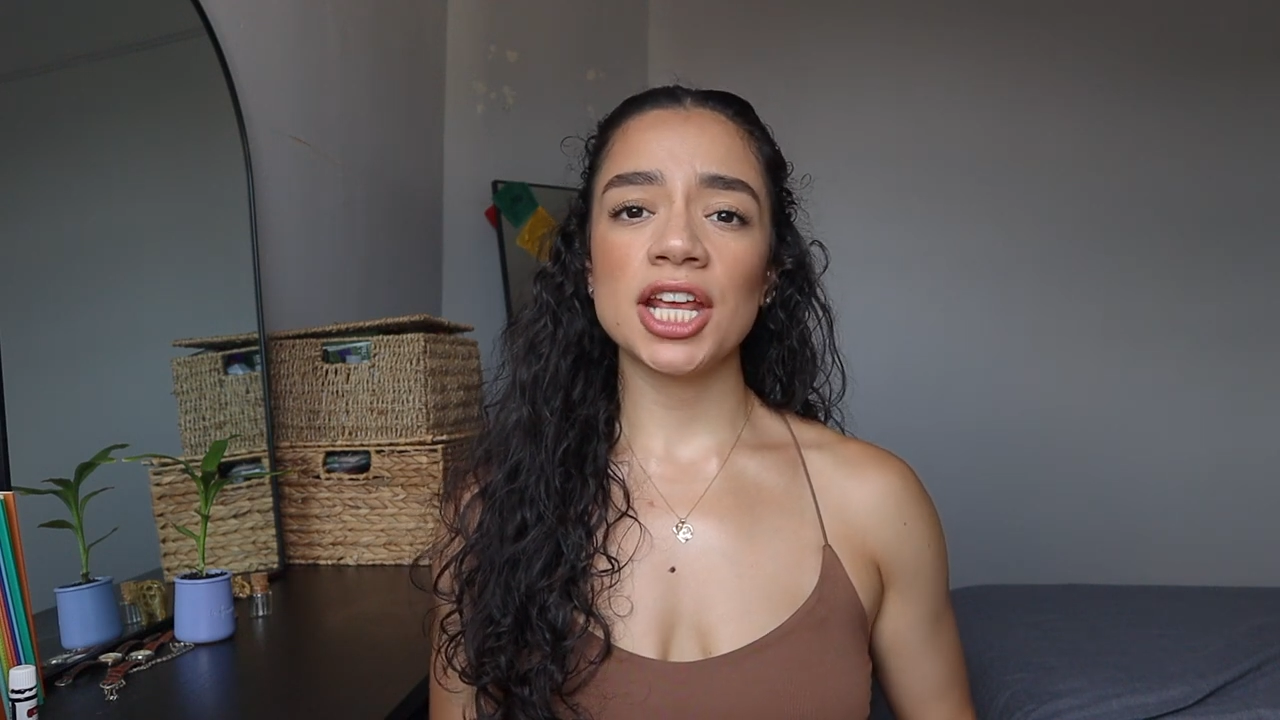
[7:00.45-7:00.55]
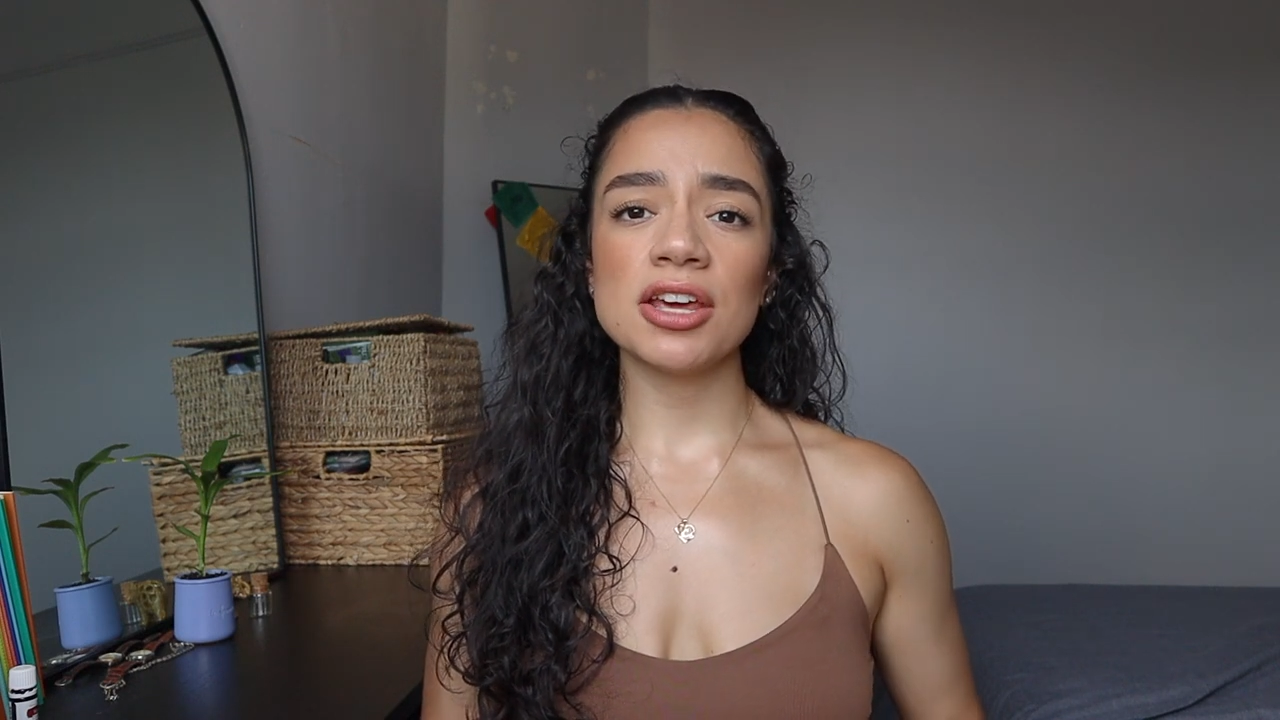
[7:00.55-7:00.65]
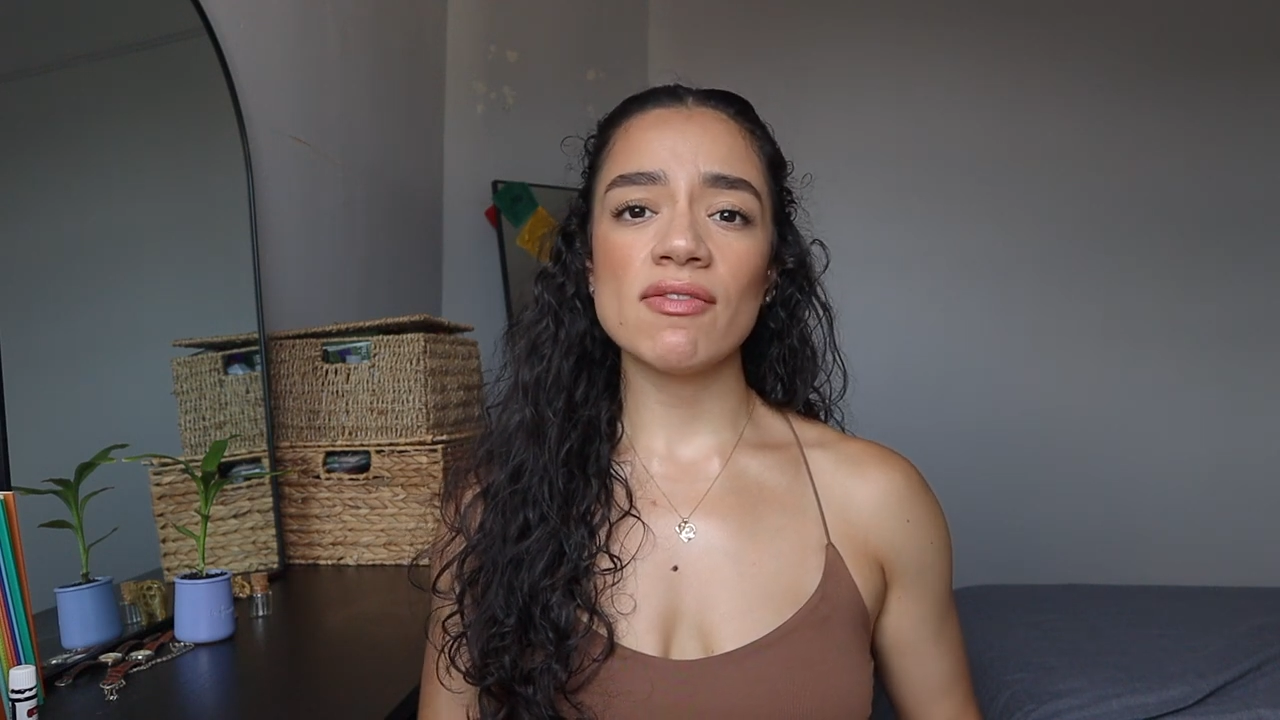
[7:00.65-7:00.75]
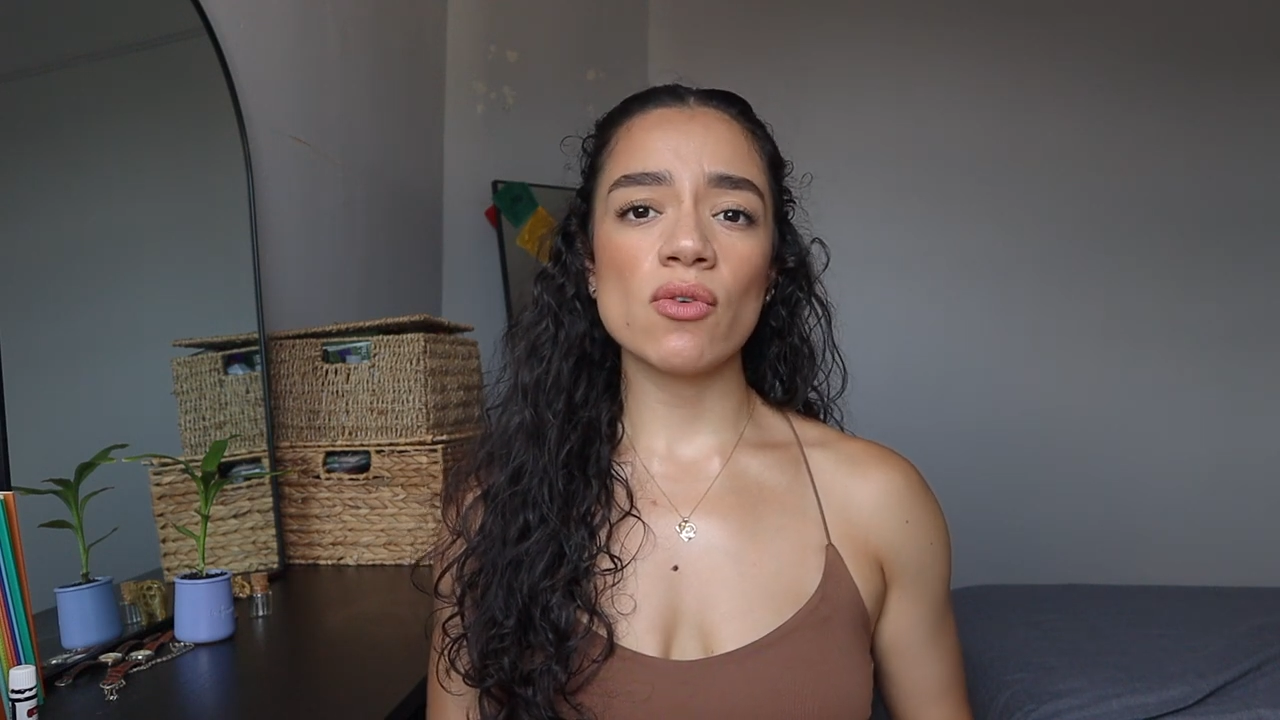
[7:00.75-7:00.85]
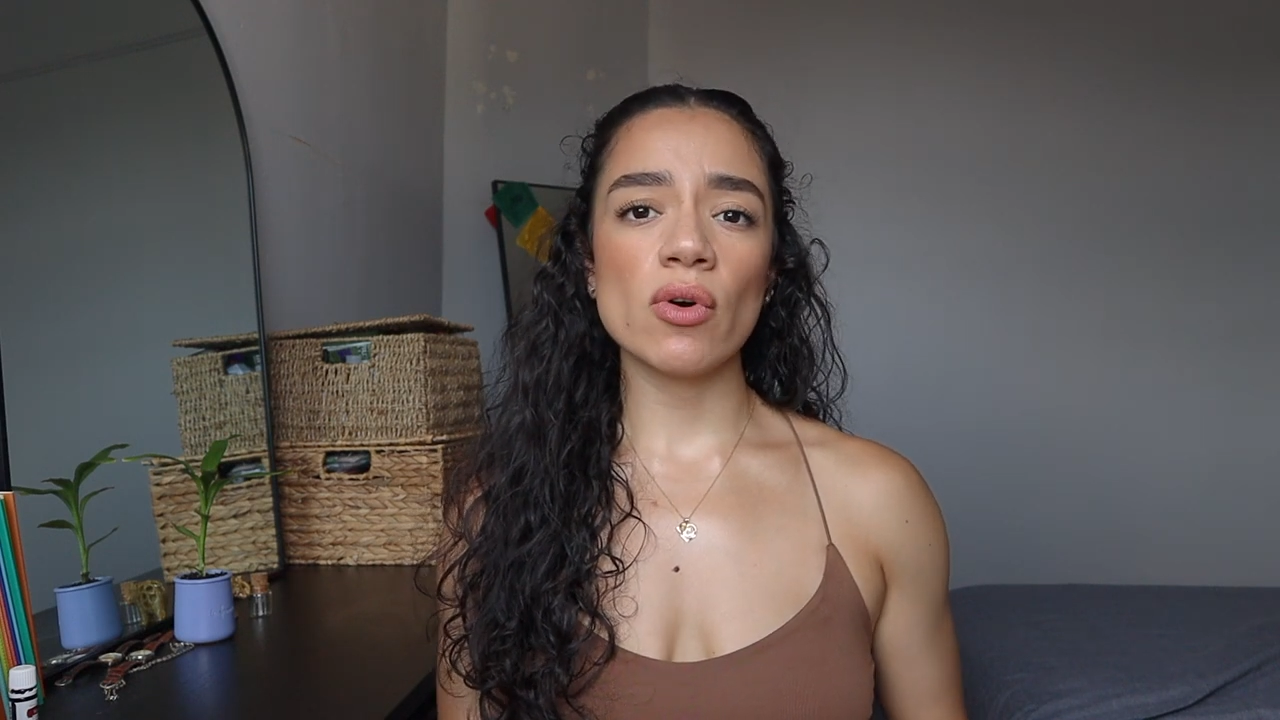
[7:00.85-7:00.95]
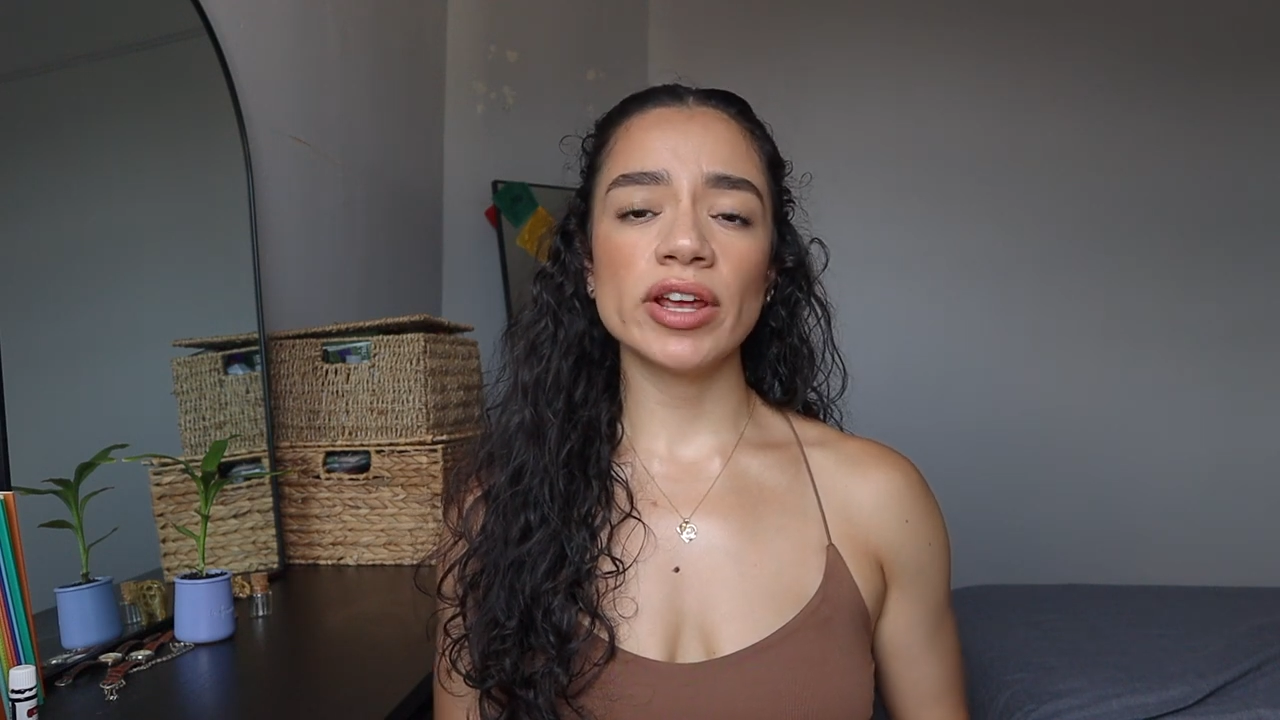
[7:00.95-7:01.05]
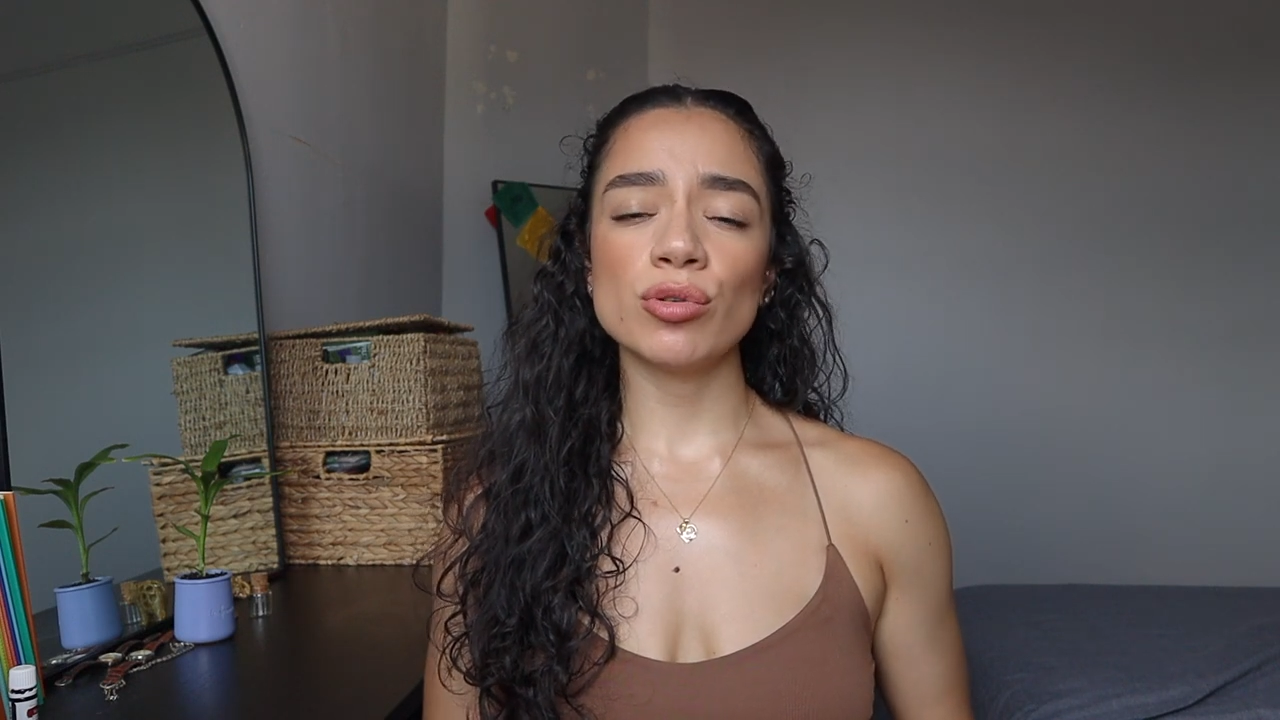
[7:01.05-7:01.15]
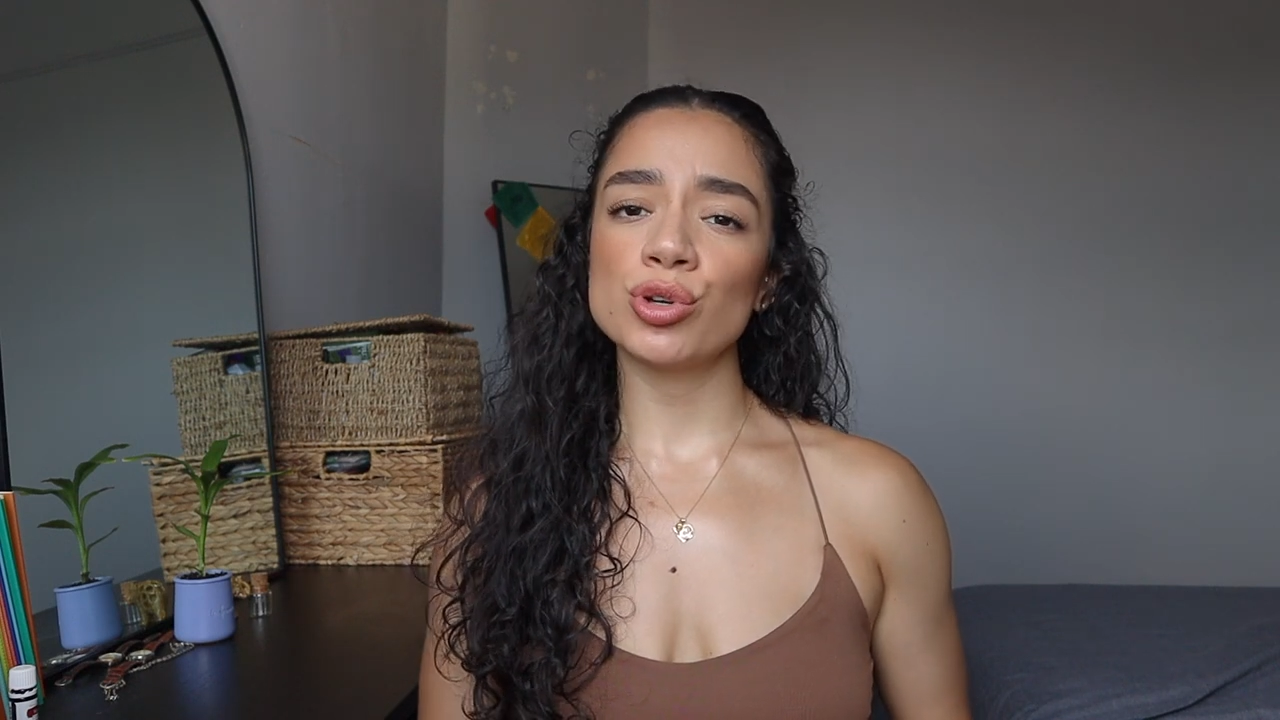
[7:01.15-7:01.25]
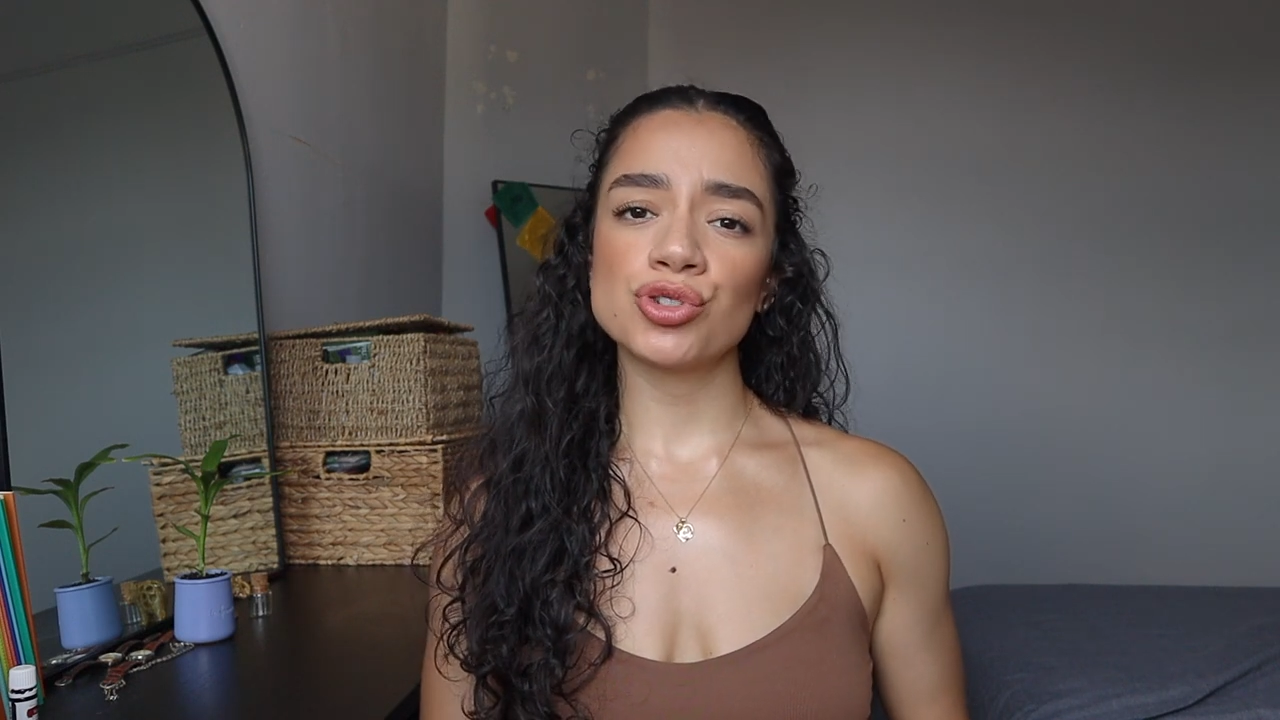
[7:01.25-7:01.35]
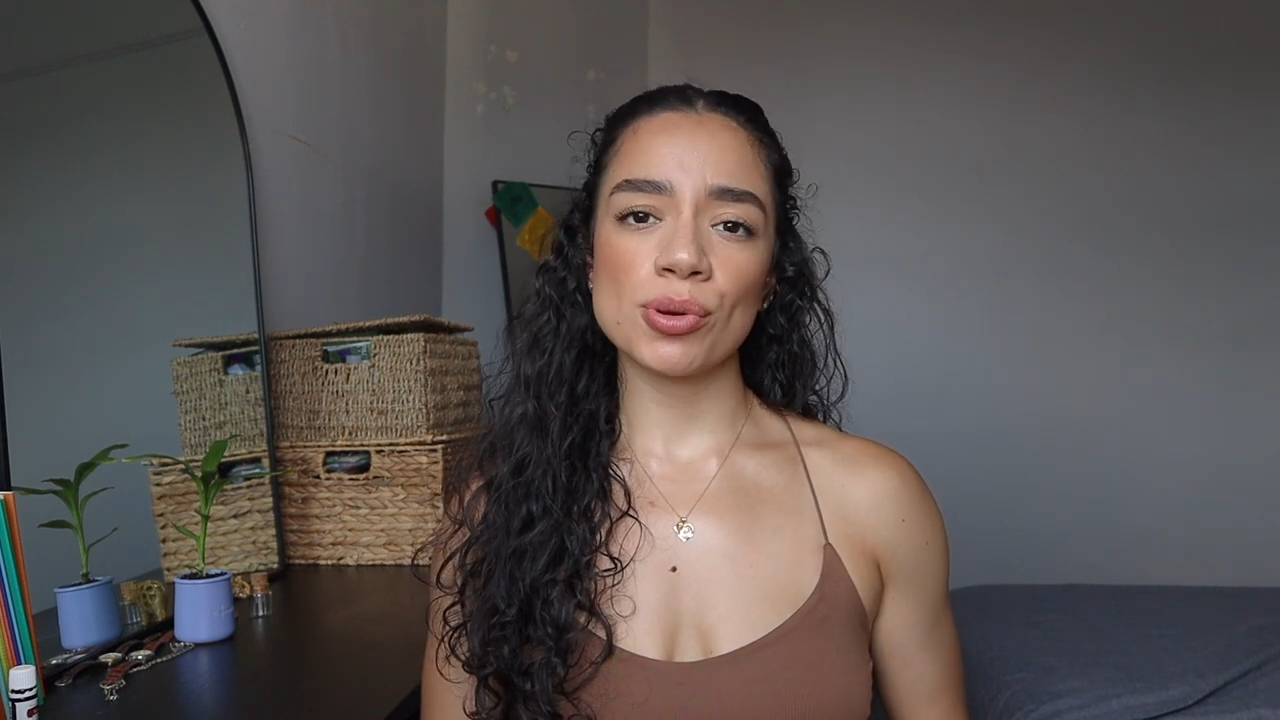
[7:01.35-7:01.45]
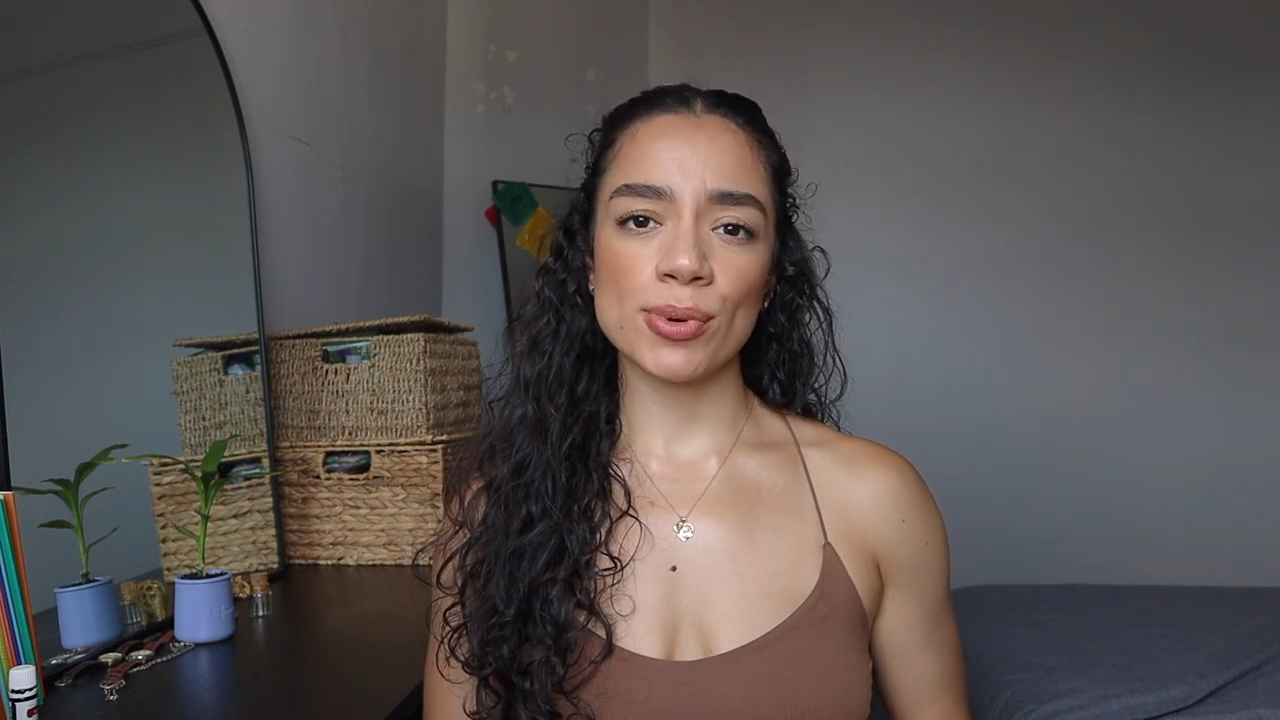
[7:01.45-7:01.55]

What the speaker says: and avoid ultra